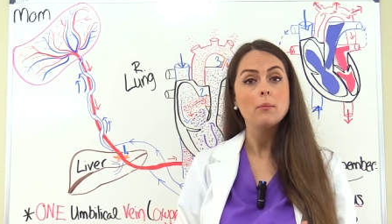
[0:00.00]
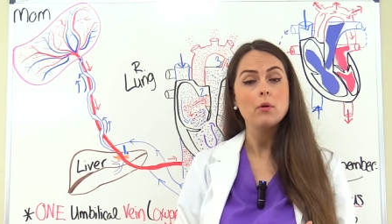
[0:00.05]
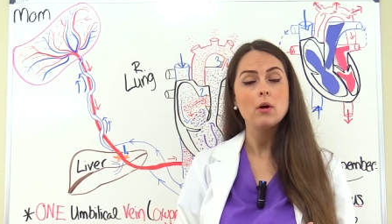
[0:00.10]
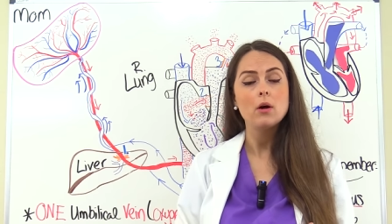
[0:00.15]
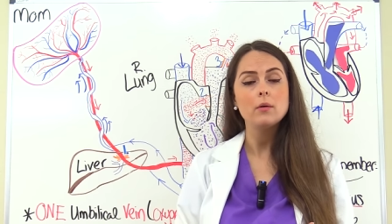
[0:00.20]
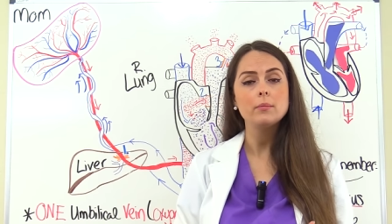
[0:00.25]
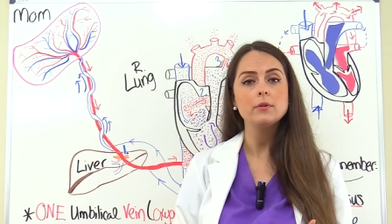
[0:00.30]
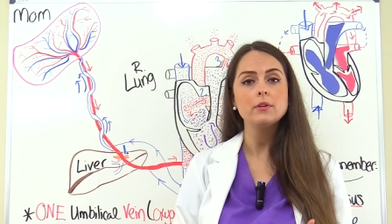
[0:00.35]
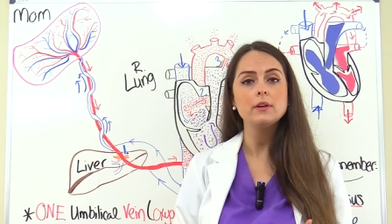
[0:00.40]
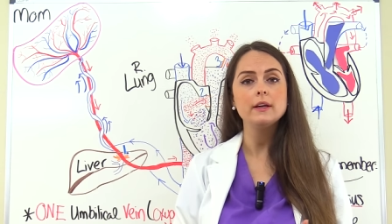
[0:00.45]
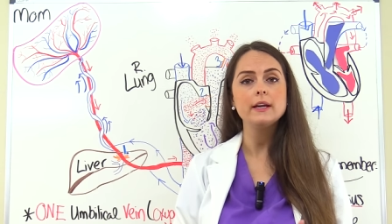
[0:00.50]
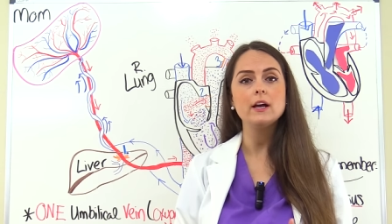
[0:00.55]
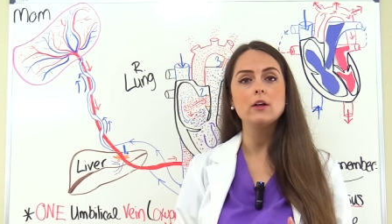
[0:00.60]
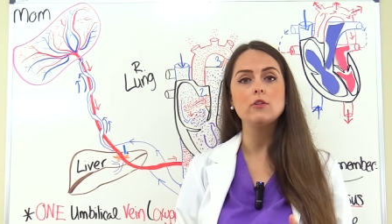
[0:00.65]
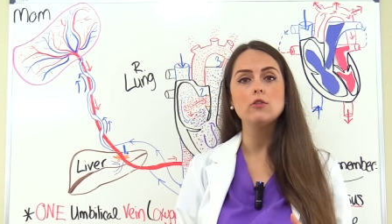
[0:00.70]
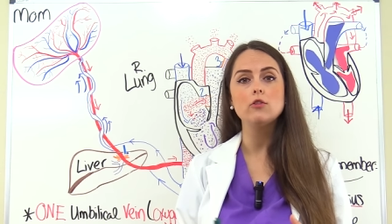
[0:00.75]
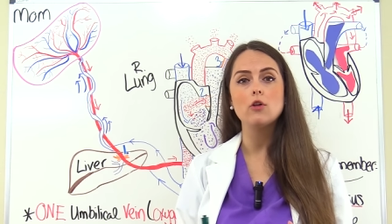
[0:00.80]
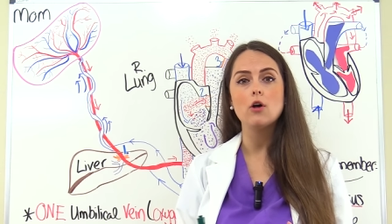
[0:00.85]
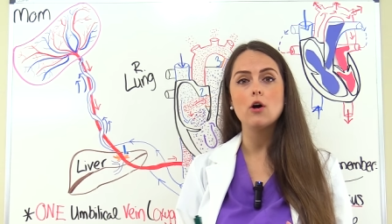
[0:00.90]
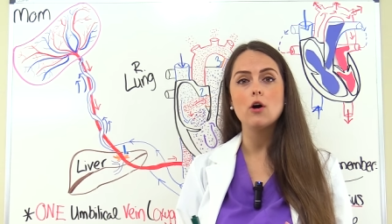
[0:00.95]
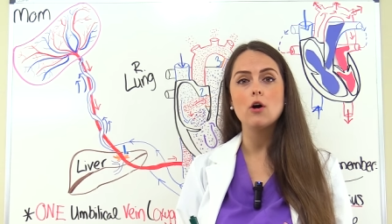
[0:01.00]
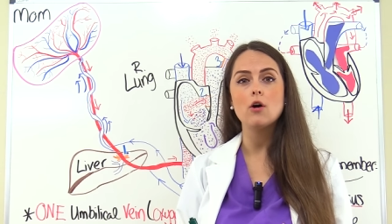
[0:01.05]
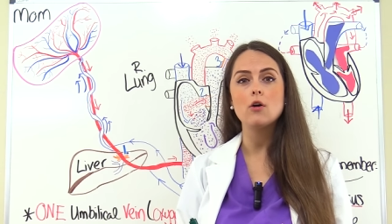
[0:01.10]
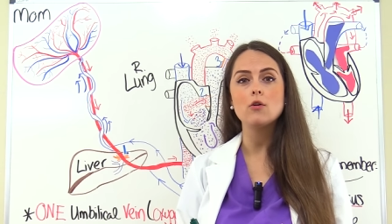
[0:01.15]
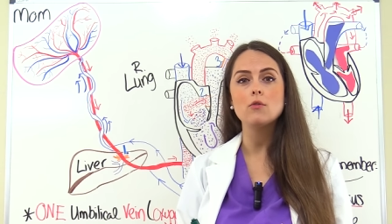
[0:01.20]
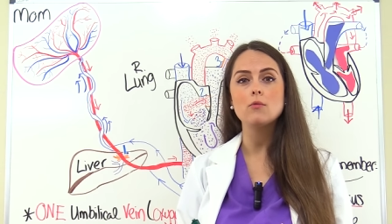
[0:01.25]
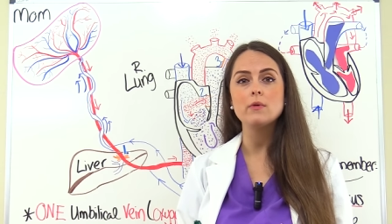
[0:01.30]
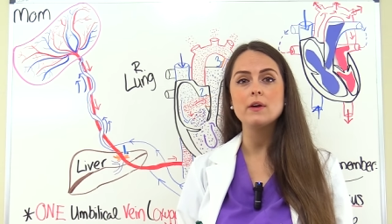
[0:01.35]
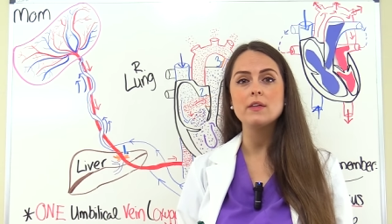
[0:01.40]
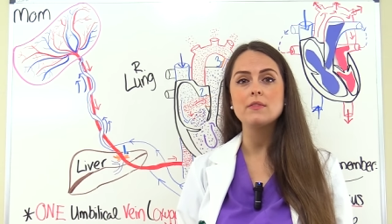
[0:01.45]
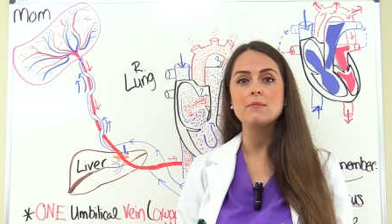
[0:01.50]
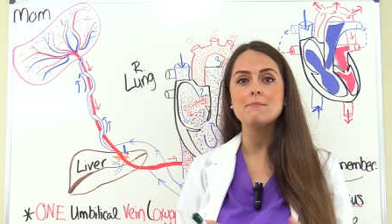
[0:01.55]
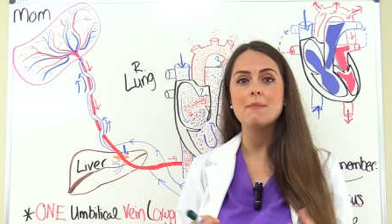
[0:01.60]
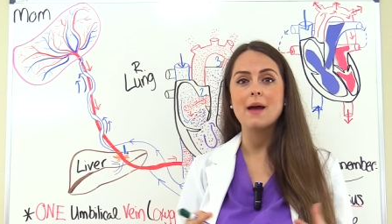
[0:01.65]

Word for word: properly, along with